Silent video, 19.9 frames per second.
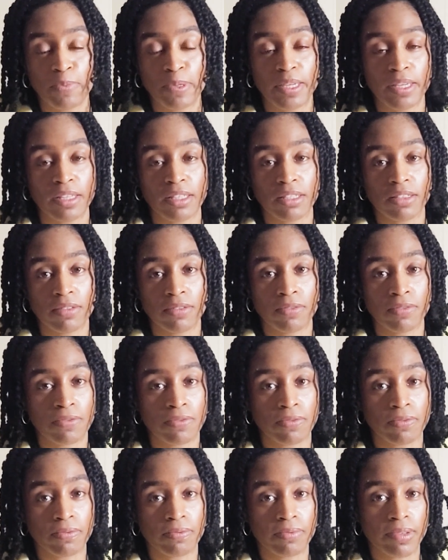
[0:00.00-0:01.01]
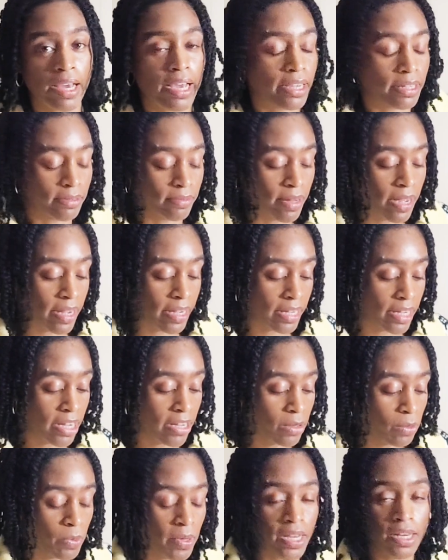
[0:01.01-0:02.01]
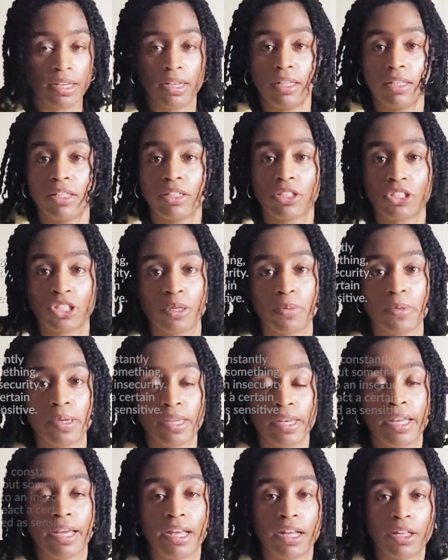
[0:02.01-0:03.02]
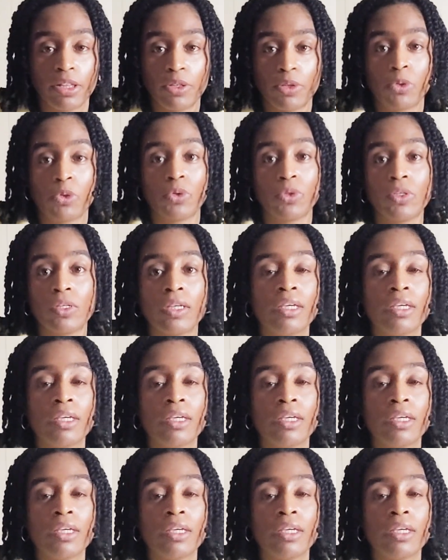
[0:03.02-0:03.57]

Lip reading: because of I gained weight and I looked chubby and I had a little,